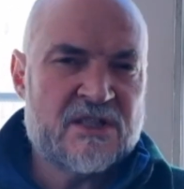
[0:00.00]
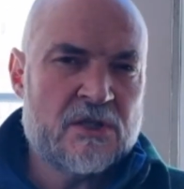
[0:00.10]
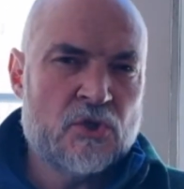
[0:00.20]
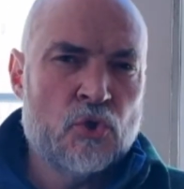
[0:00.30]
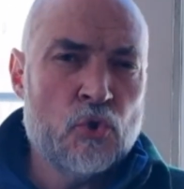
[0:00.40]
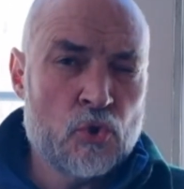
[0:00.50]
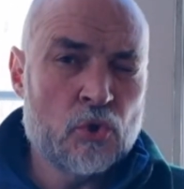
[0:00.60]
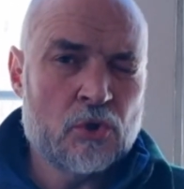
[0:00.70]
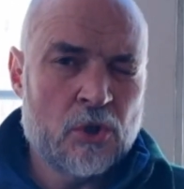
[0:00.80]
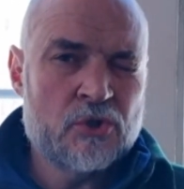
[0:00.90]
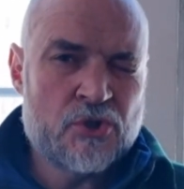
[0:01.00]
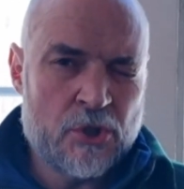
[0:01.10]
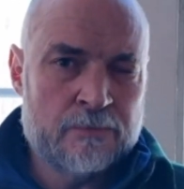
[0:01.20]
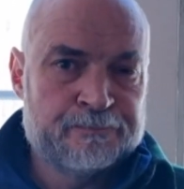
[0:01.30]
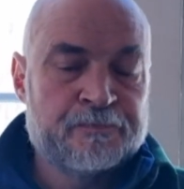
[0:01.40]
That's
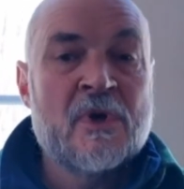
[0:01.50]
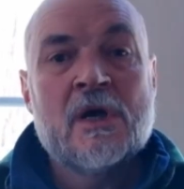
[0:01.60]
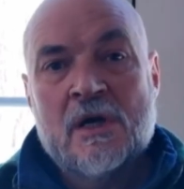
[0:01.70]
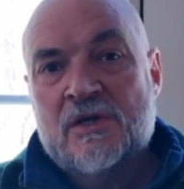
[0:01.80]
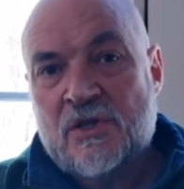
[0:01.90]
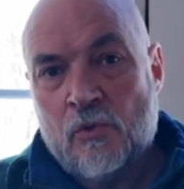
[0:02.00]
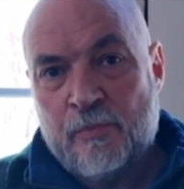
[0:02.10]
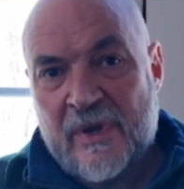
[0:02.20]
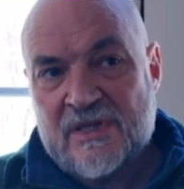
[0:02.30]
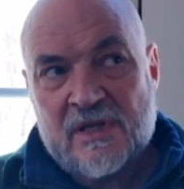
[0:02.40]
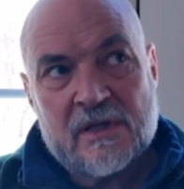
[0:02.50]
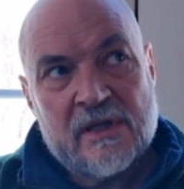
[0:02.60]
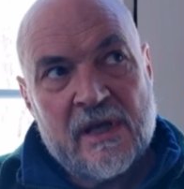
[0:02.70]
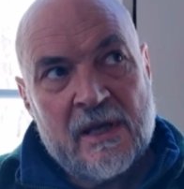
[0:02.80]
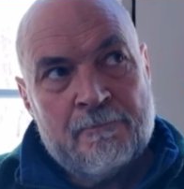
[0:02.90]
hugelkultur. So
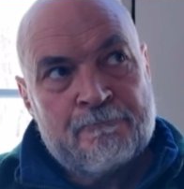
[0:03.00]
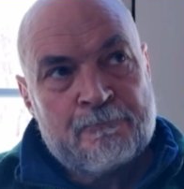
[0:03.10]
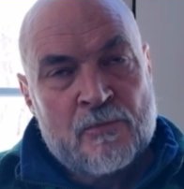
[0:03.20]
basically,